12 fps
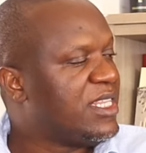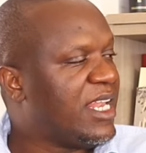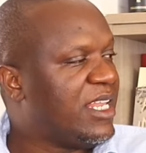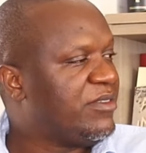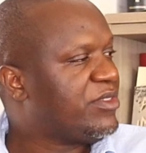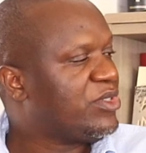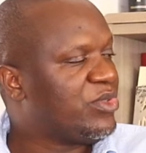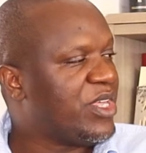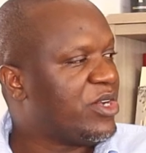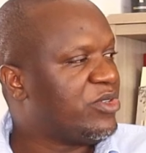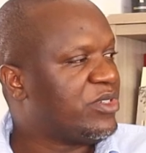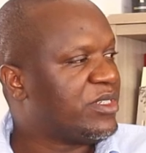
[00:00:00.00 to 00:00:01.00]
They are left to
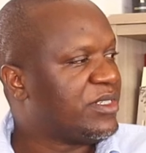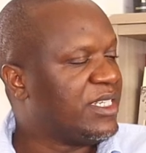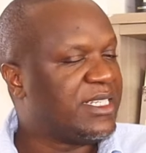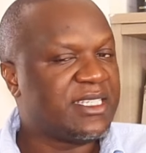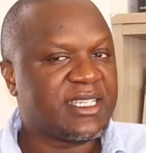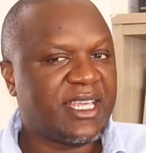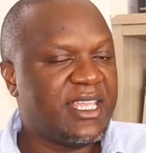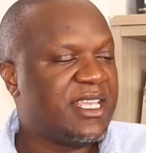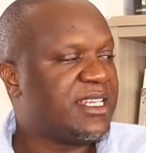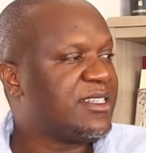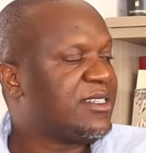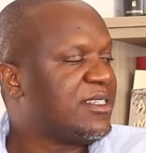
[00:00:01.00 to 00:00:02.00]
their own. It is
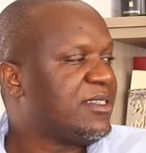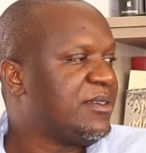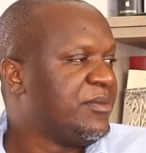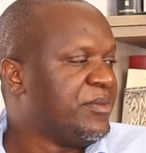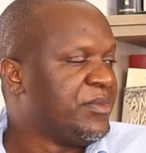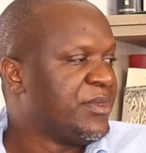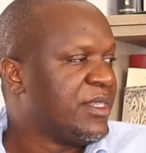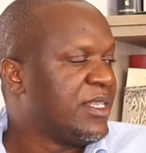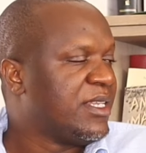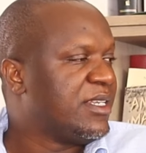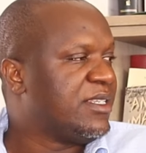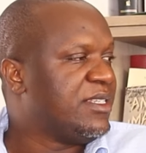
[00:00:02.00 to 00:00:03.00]
Kenyans
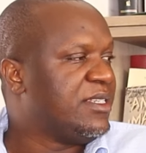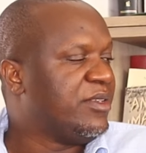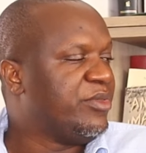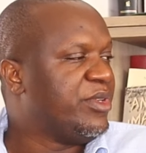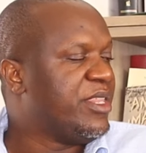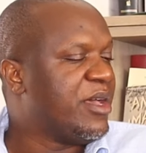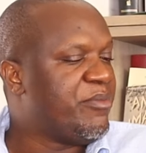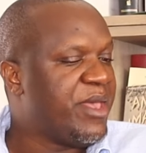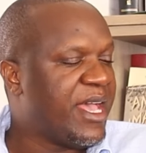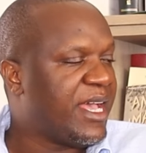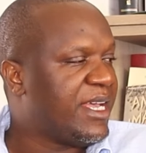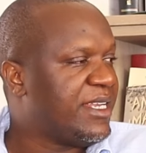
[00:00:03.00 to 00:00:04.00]
with their
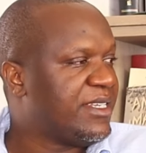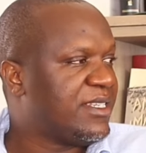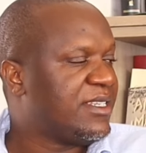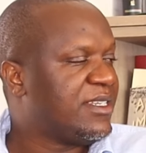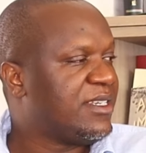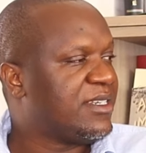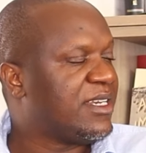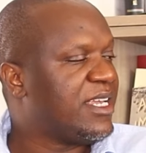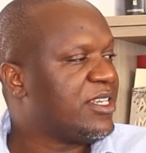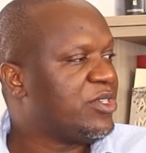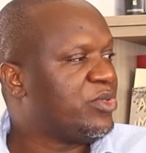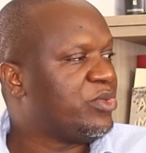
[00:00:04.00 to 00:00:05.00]
bare hands
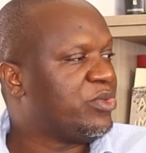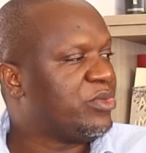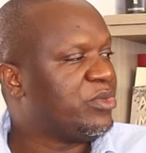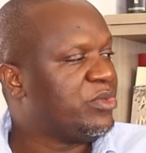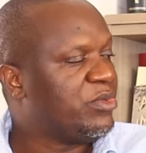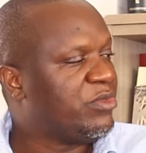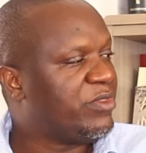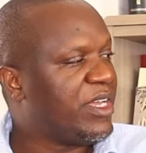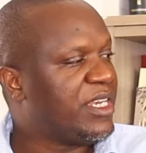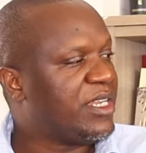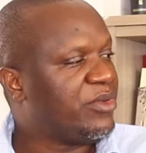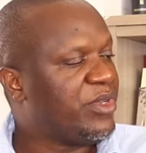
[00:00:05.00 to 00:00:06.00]
trying to
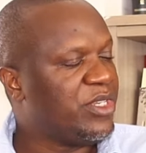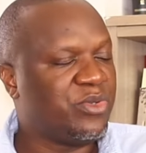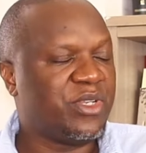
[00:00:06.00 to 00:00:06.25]
find a way to